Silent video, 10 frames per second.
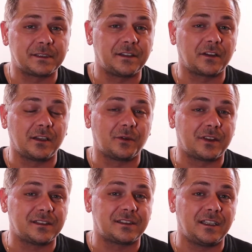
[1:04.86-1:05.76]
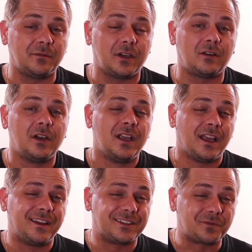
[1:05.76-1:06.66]
Specifically with this email,
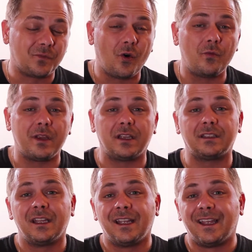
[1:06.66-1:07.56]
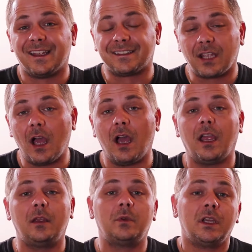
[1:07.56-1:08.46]
in this moment in
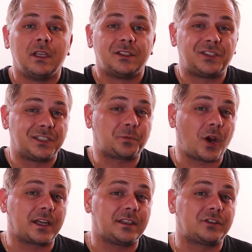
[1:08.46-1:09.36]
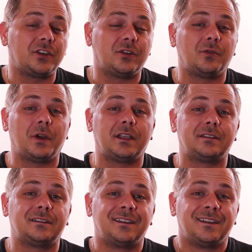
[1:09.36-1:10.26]
time, she's pregnant too,
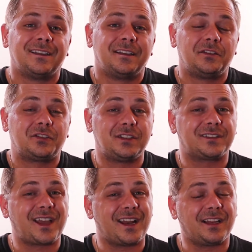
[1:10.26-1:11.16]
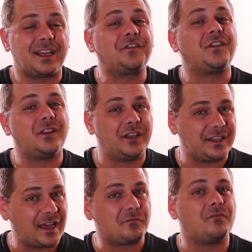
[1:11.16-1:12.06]
and she's kind of like
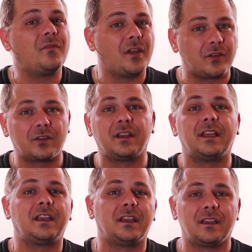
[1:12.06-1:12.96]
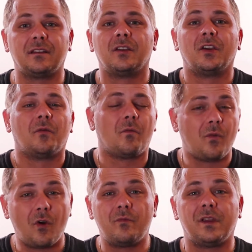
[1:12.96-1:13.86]
feeling that motherly
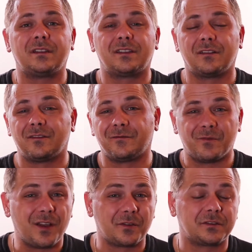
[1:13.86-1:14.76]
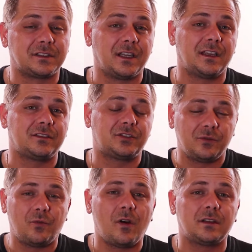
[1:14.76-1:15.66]
moment of Mother's Day, and
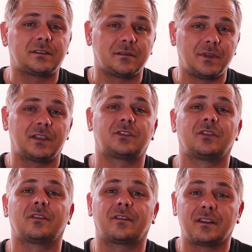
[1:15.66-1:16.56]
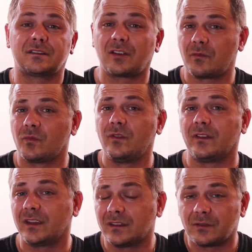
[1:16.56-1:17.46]
she wants to make sure things start
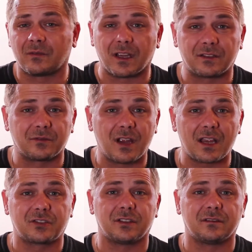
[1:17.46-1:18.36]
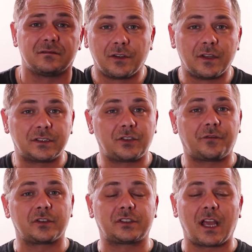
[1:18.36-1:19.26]
moving in the right direction. So if this is
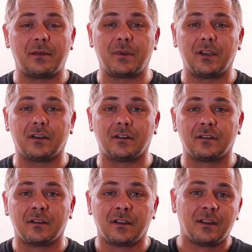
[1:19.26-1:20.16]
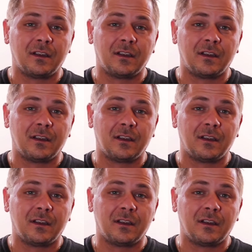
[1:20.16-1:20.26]
your first time here,